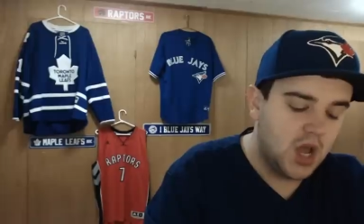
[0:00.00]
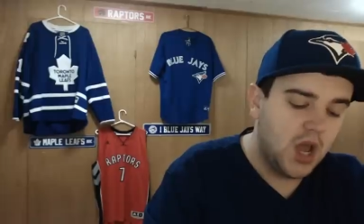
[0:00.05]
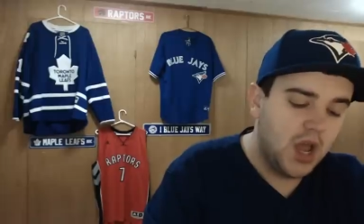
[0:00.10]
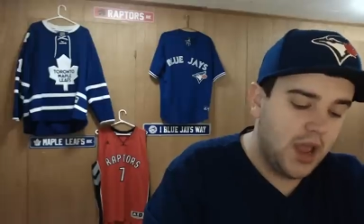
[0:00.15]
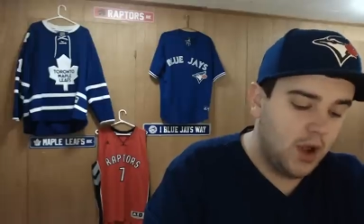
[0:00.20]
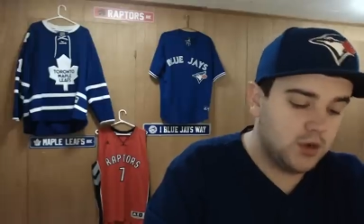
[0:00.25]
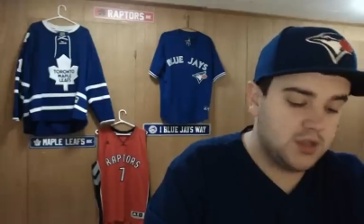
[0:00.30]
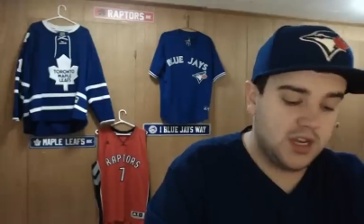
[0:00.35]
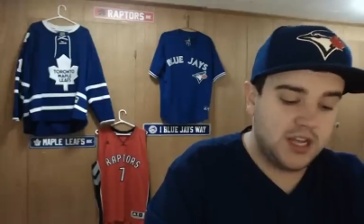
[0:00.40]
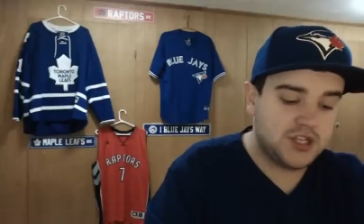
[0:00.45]

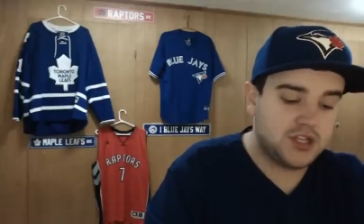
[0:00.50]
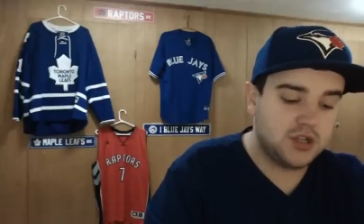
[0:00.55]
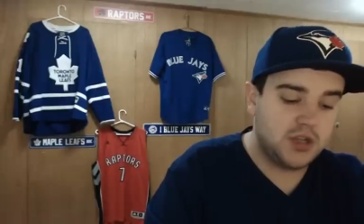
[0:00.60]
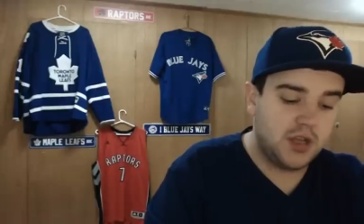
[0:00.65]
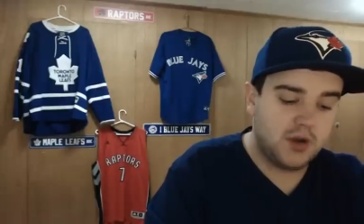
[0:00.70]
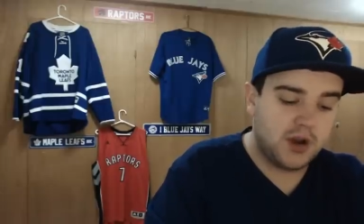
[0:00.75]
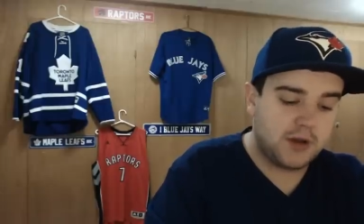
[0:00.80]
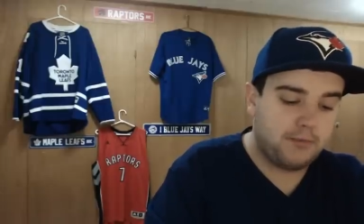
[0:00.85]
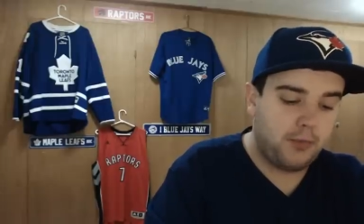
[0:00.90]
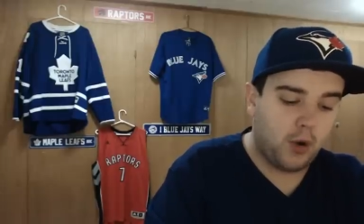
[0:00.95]
It was initially
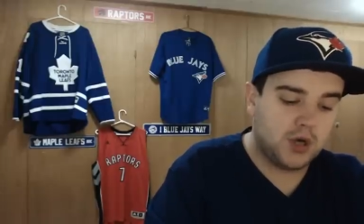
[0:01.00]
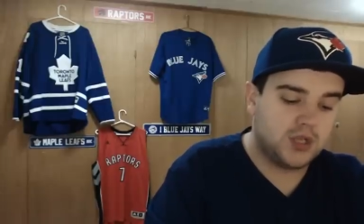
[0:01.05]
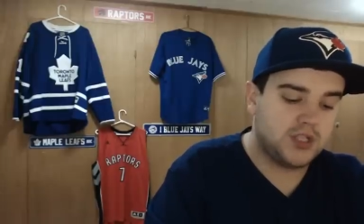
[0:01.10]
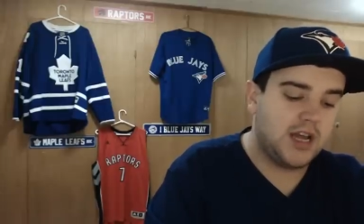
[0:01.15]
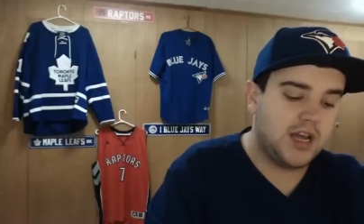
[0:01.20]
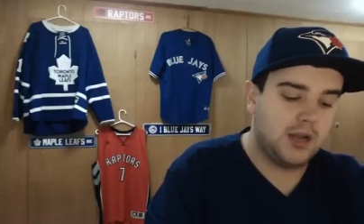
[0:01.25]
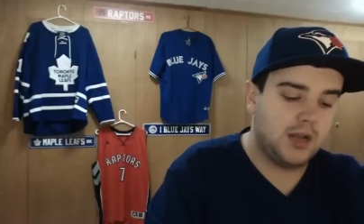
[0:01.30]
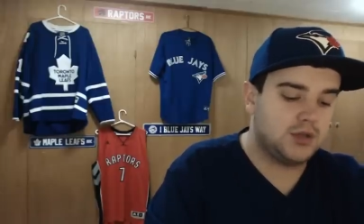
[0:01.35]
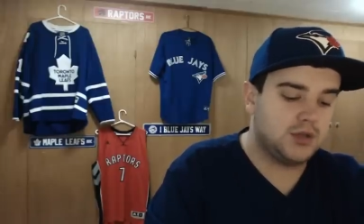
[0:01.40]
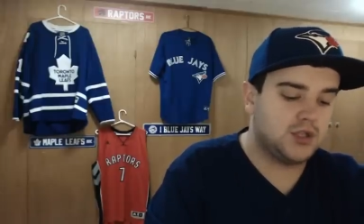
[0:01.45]
Rick
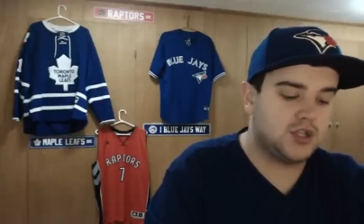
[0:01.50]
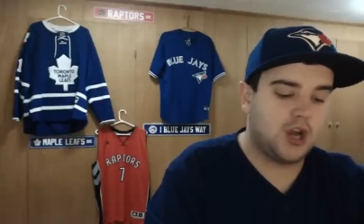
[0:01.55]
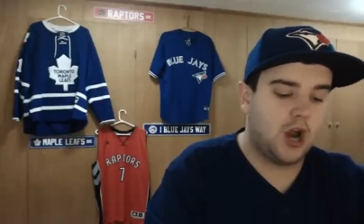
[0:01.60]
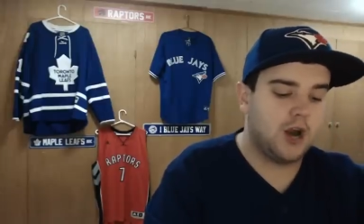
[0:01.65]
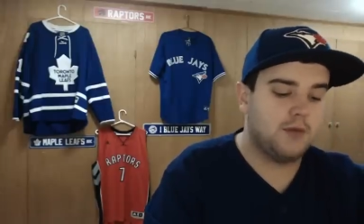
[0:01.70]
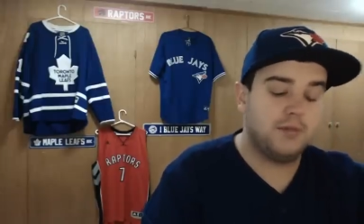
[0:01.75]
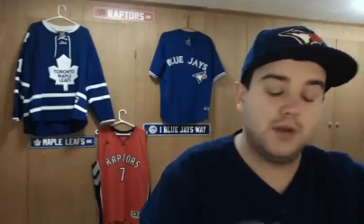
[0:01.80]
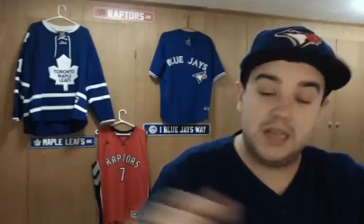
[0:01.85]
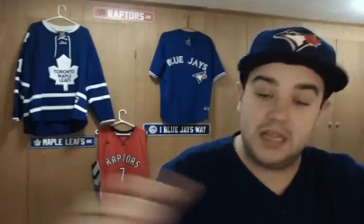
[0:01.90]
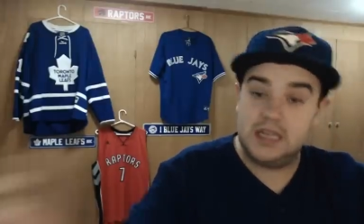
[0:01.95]
Porcello's
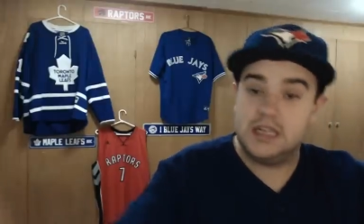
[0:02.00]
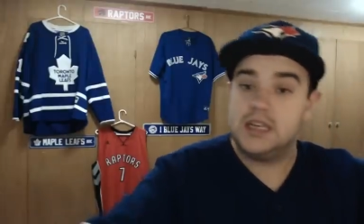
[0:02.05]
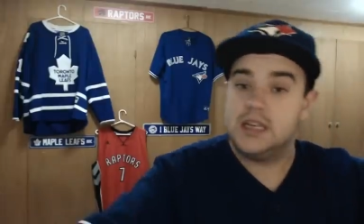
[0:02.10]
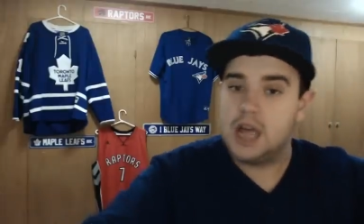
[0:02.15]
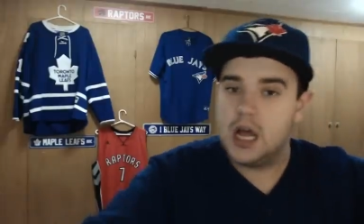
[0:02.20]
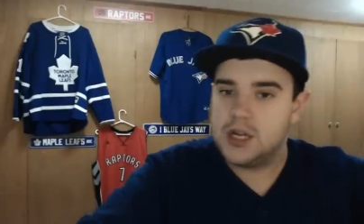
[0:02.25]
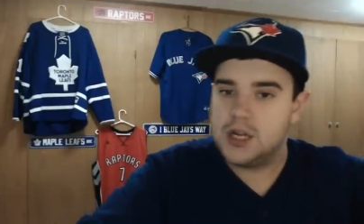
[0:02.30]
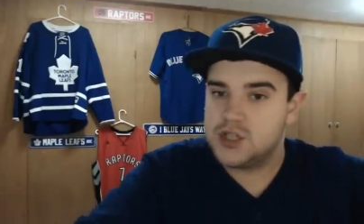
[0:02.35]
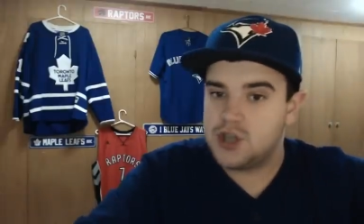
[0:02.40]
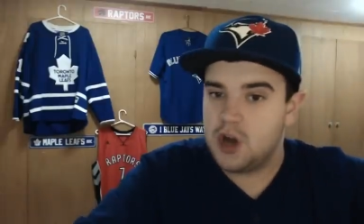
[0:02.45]
start, but he did
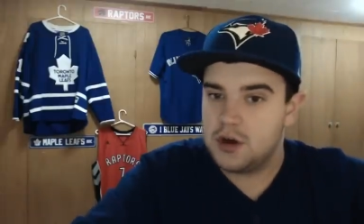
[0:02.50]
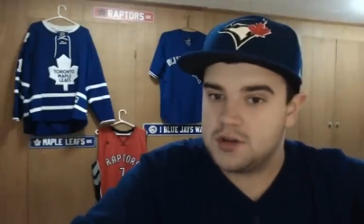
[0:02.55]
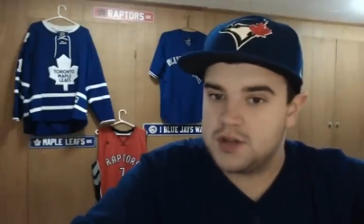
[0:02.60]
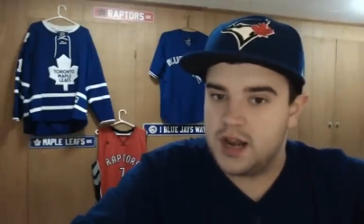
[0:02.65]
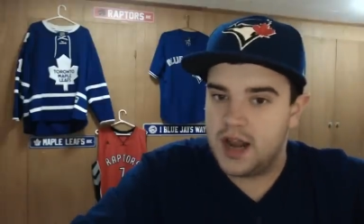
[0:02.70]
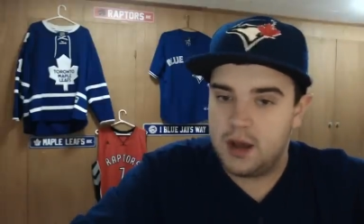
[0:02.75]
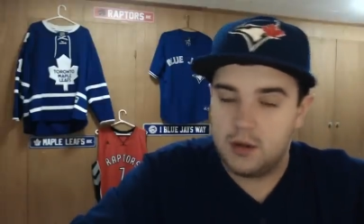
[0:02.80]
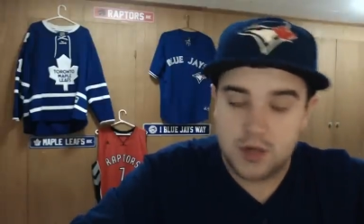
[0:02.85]
not start today.